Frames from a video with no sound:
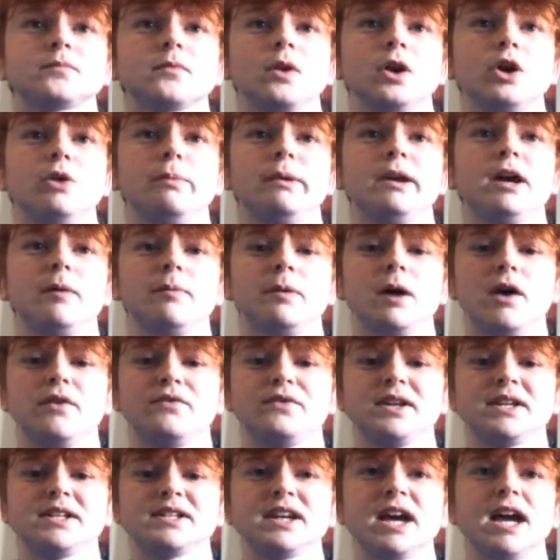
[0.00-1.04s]
It'll be up
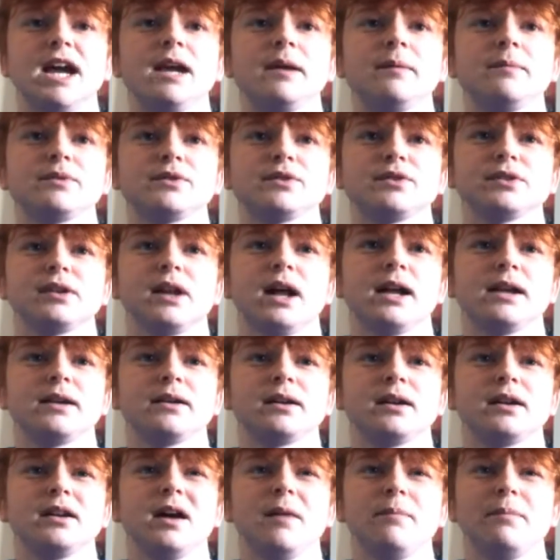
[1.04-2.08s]
after this game, like
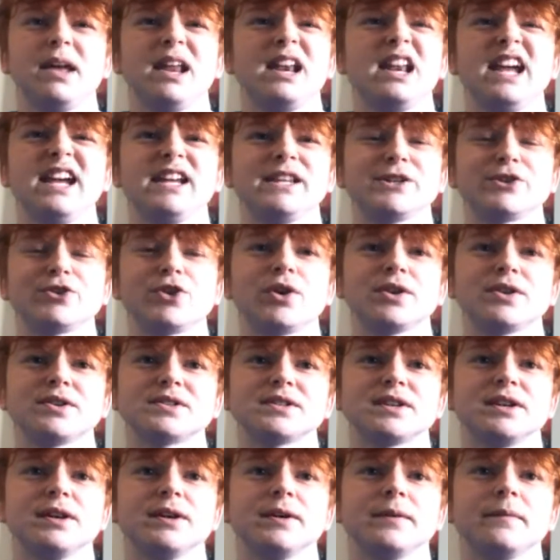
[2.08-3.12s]
a bit later on.
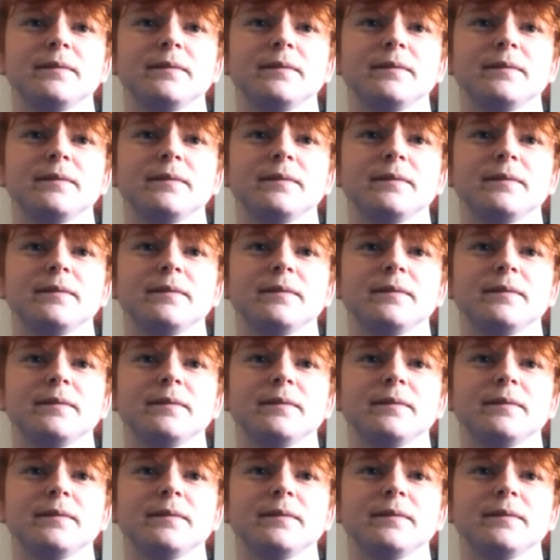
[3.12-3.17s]
So,